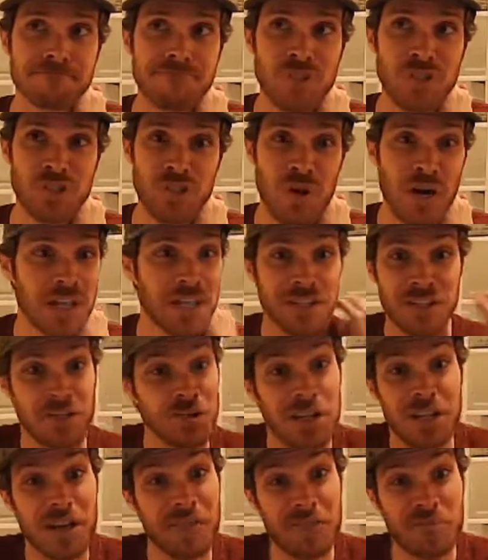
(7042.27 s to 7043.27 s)
do I
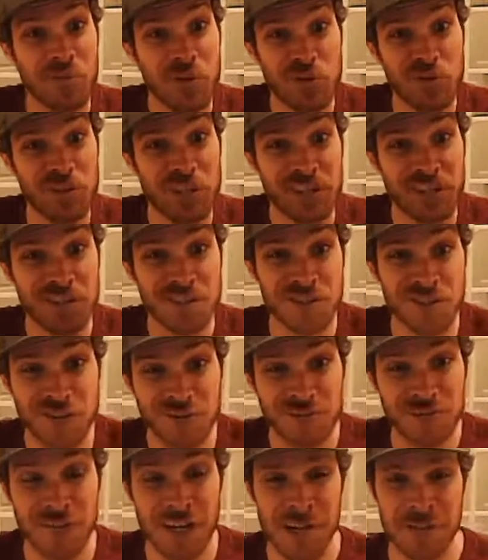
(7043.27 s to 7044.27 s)
love the music
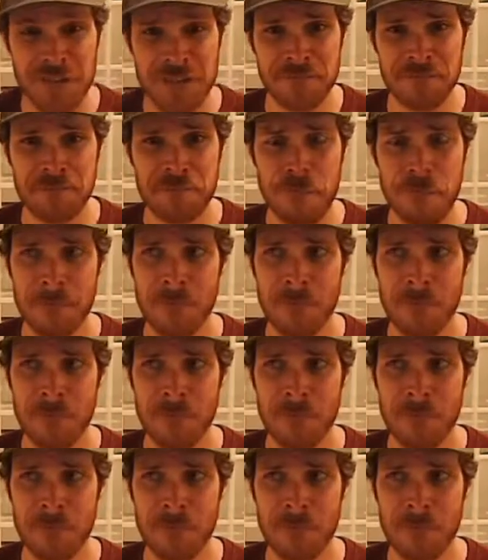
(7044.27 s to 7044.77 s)
too? I mean,